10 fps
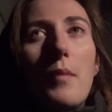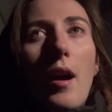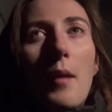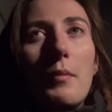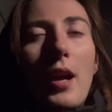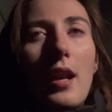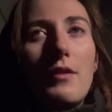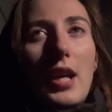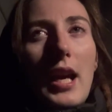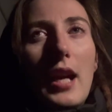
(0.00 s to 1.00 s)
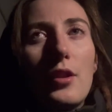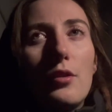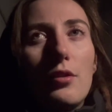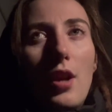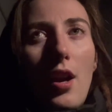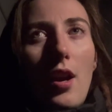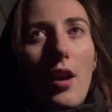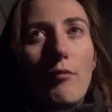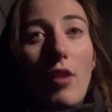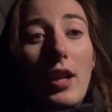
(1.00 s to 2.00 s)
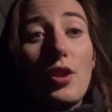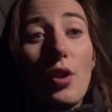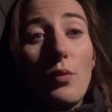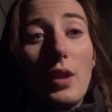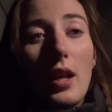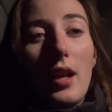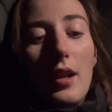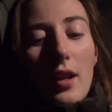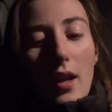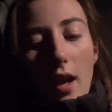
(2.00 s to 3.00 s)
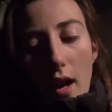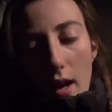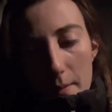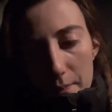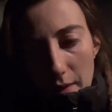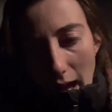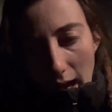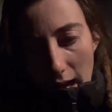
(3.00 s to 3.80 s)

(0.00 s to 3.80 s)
kind of diagonal to her right shoulder. And